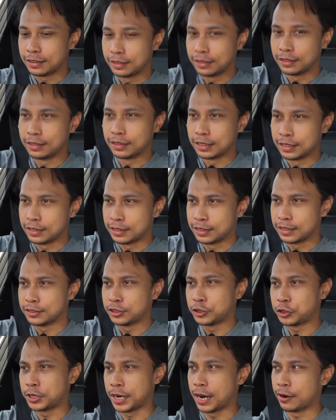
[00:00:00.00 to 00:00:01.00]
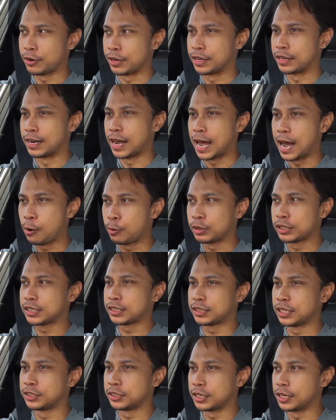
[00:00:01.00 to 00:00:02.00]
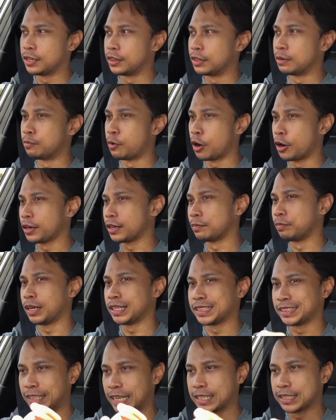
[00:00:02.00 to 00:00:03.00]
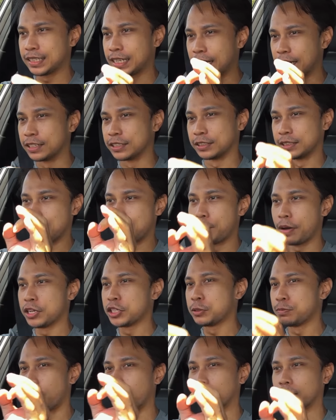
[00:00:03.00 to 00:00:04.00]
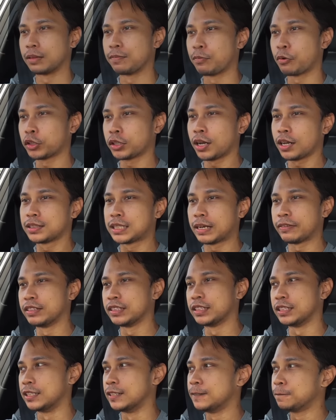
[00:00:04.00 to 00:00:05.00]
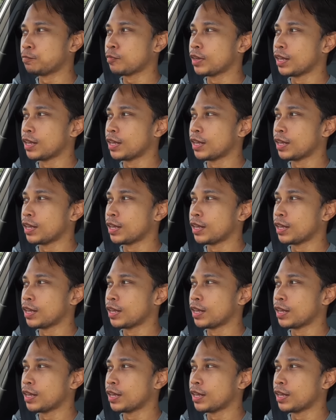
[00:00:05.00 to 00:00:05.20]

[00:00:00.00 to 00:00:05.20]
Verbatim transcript: the Chery and how it sits in the market, because this is the benchmark. The Proton X seventy